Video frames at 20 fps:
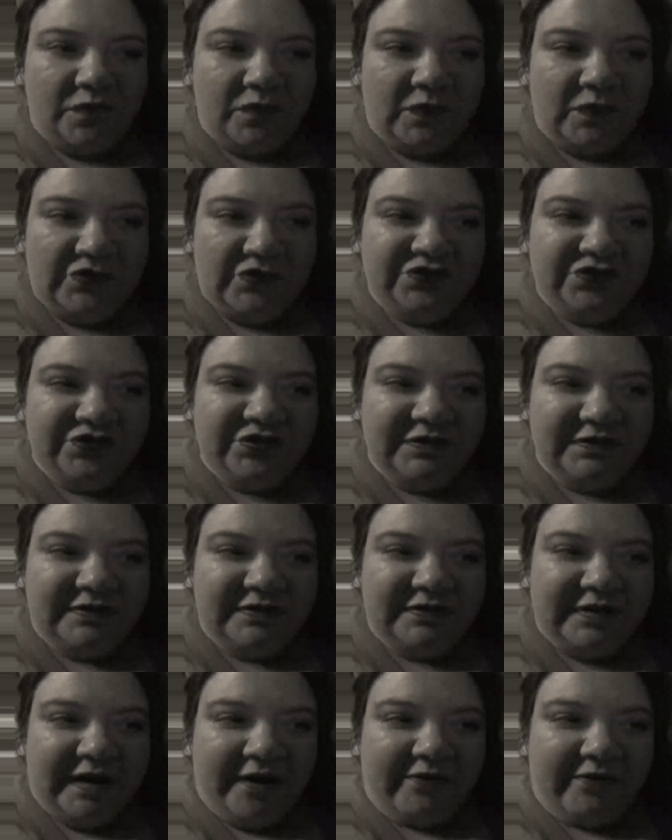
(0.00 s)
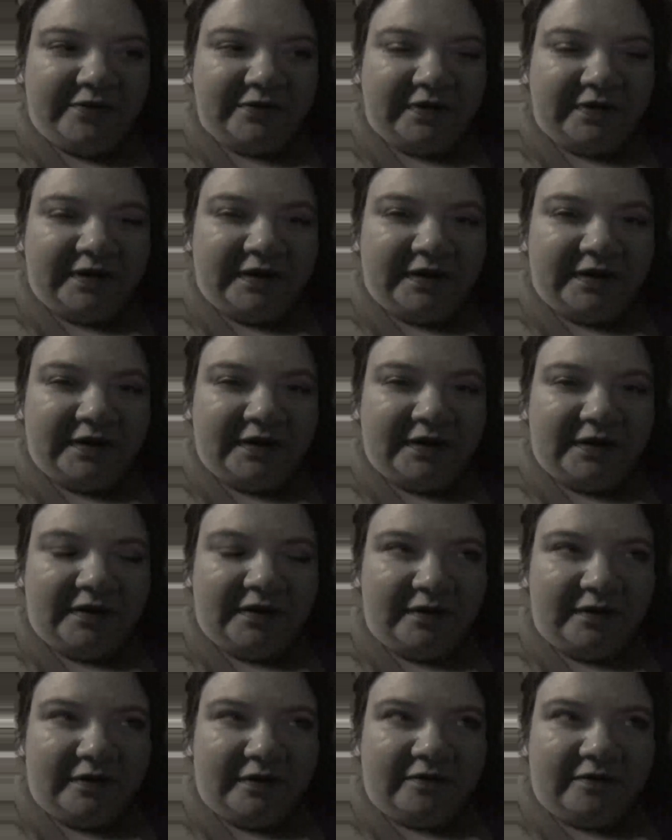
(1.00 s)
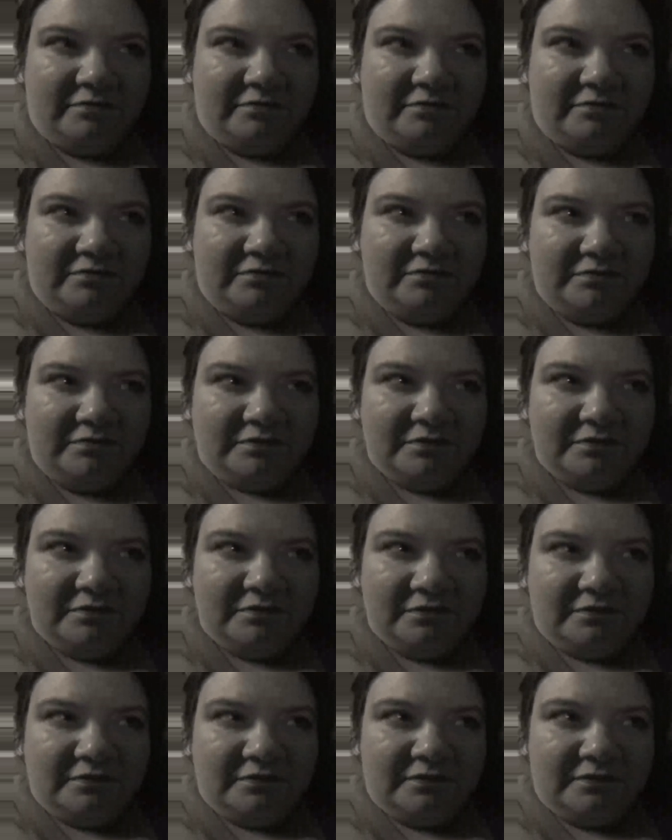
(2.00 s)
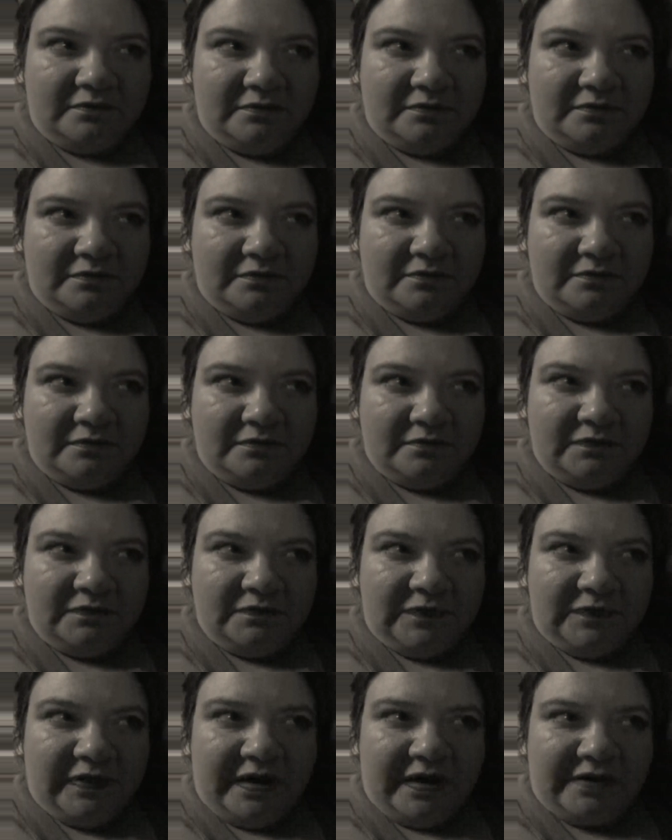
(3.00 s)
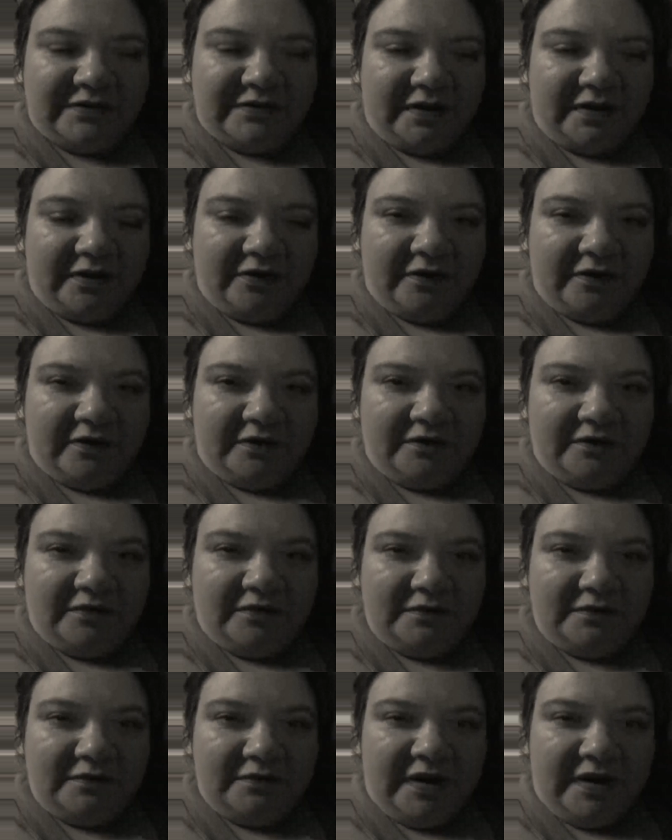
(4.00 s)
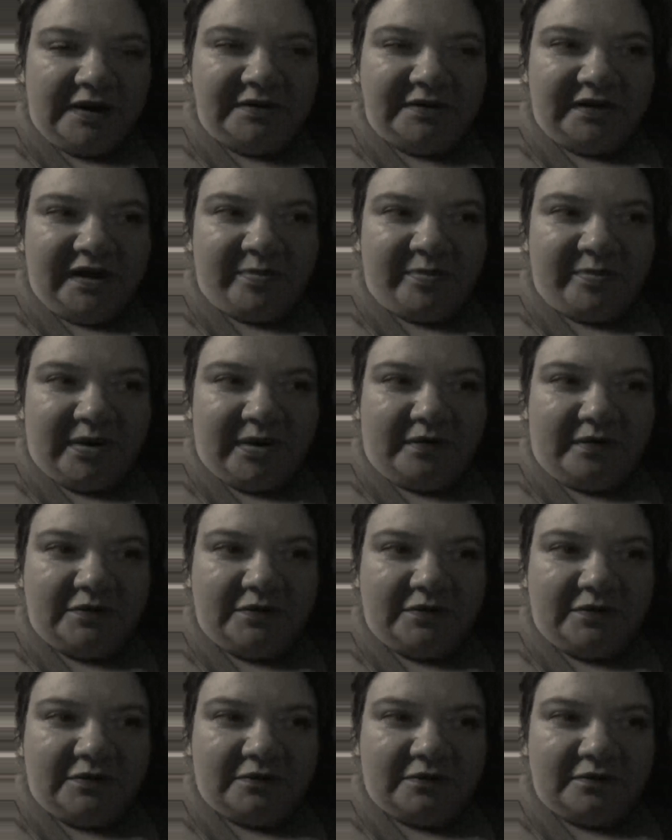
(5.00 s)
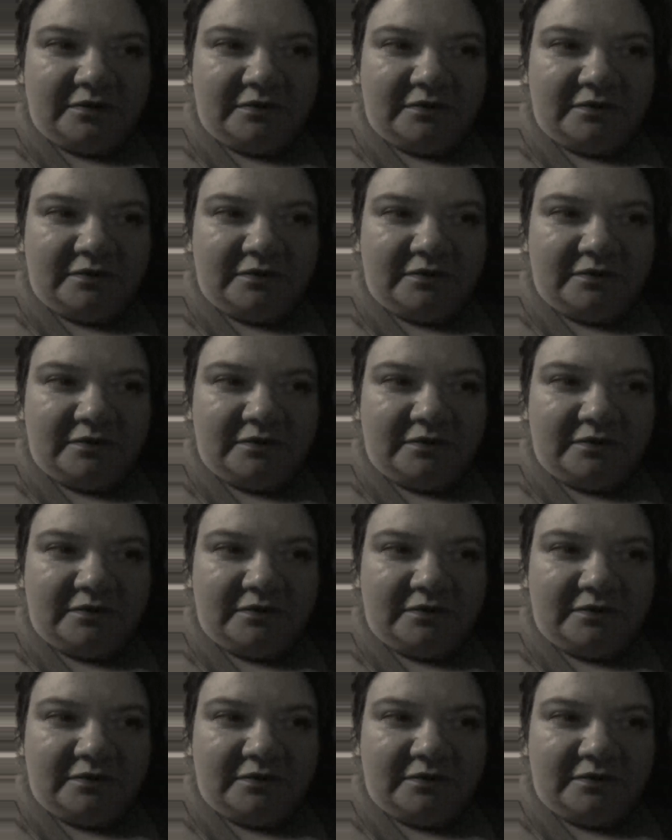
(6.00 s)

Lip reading: She's down to like, the last I heard, 98 pounds or